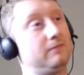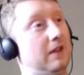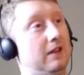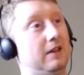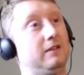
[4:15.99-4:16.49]

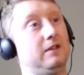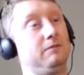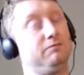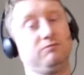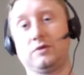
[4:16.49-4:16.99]

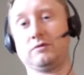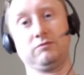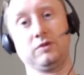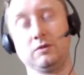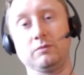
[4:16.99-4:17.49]
And
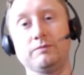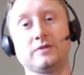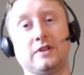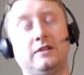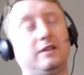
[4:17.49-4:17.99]

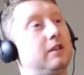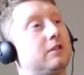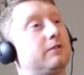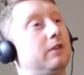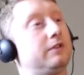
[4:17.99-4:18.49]
set the
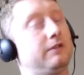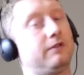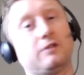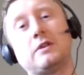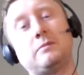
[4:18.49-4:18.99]
interval to
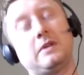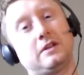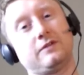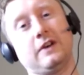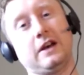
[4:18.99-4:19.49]
every 3
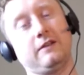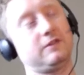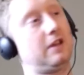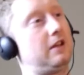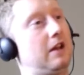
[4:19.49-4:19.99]
minutes, 5,
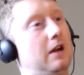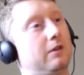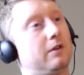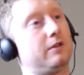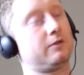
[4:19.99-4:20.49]
10
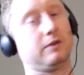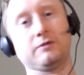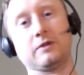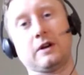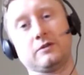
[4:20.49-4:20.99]
hour,
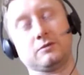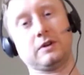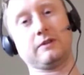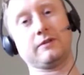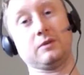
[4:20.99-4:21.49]
24 hours,
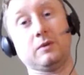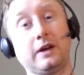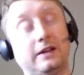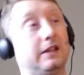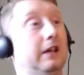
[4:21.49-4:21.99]
whatever you
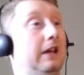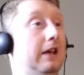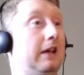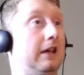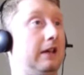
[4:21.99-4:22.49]
want.
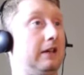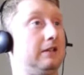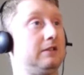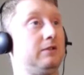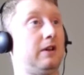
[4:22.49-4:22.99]

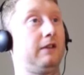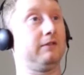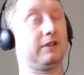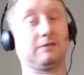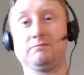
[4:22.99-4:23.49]
And you
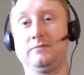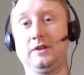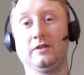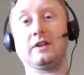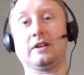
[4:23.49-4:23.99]
have like
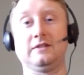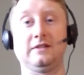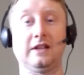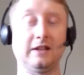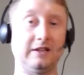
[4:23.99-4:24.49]
a
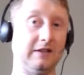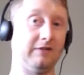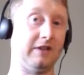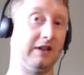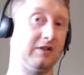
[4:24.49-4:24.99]
daily
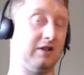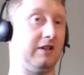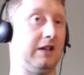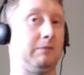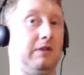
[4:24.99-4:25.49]

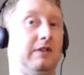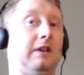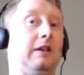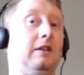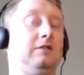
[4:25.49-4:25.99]
divination type of
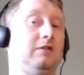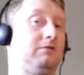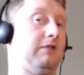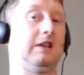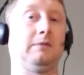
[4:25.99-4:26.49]
thing. It
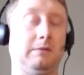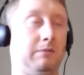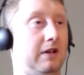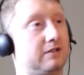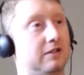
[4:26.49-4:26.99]
just randomly
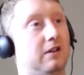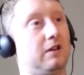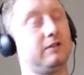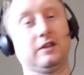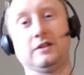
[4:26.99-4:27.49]
picks a
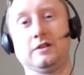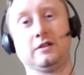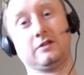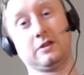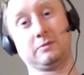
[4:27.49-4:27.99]
card, and then you
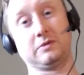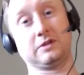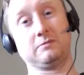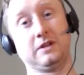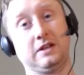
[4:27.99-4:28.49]
can
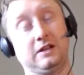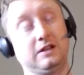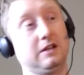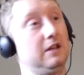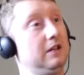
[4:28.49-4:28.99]
interpret the meaning.